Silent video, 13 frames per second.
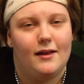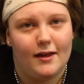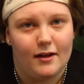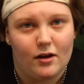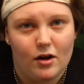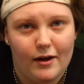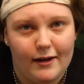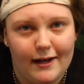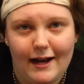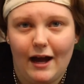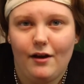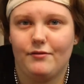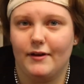and go ahead and get
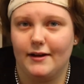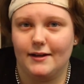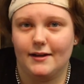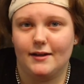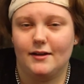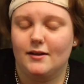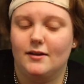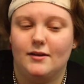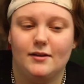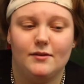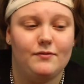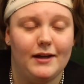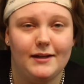out if I did.
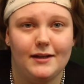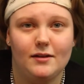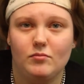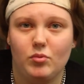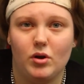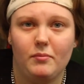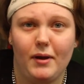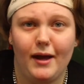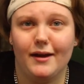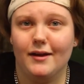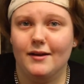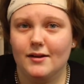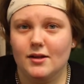If I didn't, put them
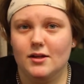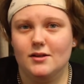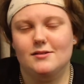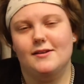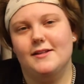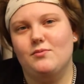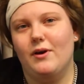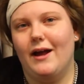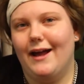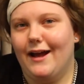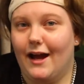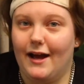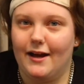back. So that's
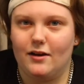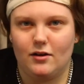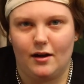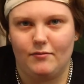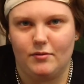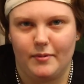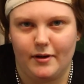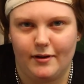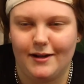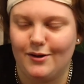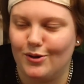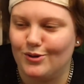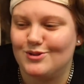why I got from American
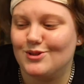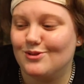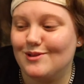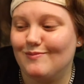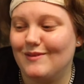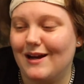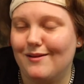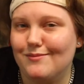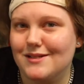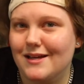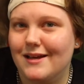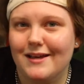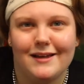Eagle. So
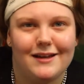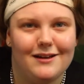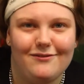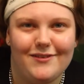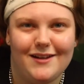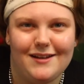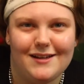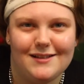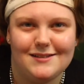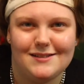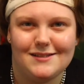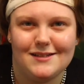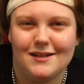sometimes
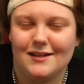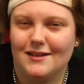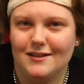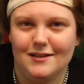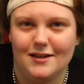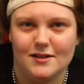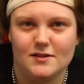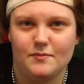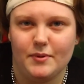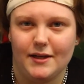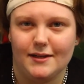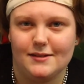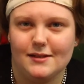convenience does
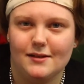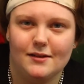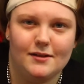beat